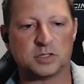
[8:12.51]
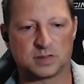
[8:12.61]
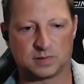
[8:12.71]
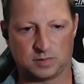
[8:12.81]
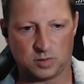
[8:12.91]

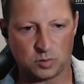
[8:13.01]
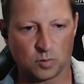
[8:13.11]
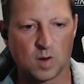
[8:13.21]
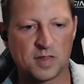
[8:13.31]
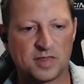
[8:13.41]
Just do
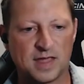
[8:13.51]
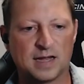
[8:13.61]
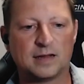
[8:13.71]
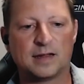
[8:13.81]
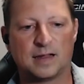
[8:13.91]
the one
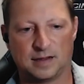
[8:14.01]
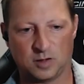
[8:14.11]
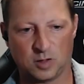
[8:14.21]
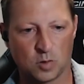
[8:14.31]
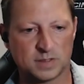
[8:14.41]
thing,
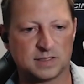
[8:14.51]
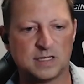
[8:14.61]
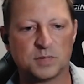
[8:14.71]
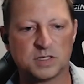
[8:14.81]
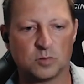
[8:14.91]
go as
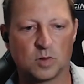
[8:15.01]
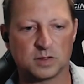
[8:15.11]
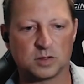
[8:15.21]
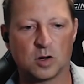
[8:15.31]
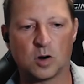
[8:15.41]
deep as you
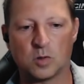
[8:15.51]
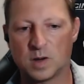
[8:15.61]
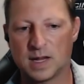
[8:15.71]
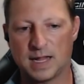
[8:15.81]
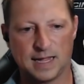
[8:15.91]
want to
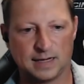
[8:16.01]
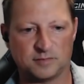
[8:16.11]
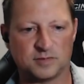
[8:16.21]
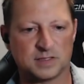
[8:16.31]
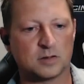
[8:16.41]
go. And
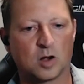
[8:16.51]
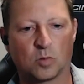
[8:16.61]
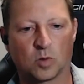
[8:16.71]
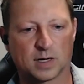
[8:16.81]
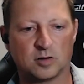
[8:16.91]
if it's not
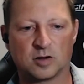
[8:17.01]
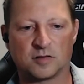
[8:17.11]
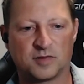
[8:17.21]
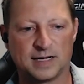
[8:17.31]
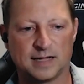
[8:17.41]
working, you're
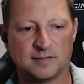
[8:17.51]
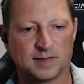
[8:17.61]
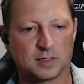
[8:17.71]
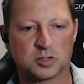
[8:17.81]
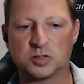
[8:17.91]
not finding
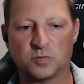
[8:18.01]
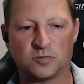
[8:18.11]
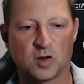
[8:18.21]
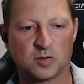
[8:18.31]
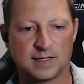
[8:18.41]
anything else, just
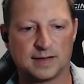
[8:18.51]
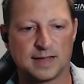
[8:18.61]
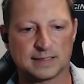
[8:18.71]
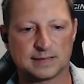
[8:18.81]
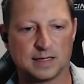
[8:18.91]
move on to the
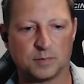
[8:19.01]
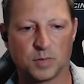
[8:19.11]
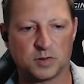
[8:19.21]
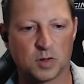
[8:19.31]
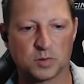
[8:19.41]
next thing.
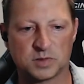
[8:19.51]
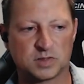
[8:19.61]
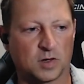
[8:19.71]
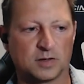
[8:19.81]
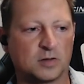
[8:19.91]
But don't
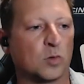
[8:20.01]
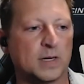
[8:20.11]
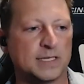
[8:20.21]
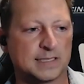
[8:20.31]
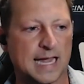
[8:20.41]
start
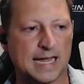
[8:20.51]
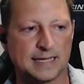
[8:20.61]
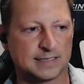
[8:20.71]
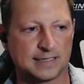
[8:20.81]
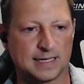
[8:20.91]
20
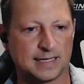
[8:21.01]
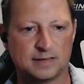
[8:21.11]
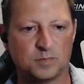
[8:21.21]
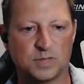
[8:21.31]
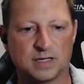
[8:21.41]
scans and
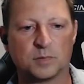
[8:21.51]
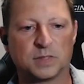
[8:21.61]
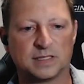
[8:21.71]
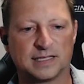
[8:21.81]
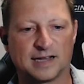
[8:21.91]
then be
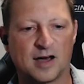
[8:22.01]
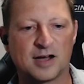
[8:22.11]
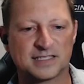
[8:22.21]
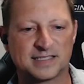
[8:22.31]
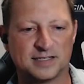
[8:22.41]
completely
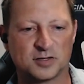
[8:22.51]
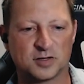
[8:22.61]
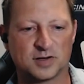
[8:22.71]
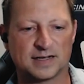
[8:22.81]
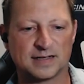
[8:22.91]
lost in
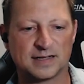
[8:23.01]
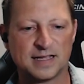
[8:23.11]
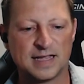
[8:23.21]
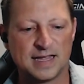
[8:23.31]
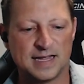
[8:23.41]
your uh,
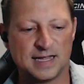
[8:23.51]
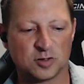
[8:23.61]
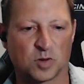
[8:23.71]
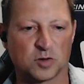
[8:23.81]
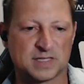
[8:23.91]
in
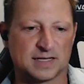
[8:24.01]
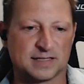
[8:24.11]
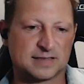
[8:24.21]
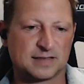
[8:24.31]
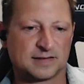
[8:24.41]
your
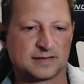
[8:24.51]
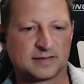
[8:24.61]
process.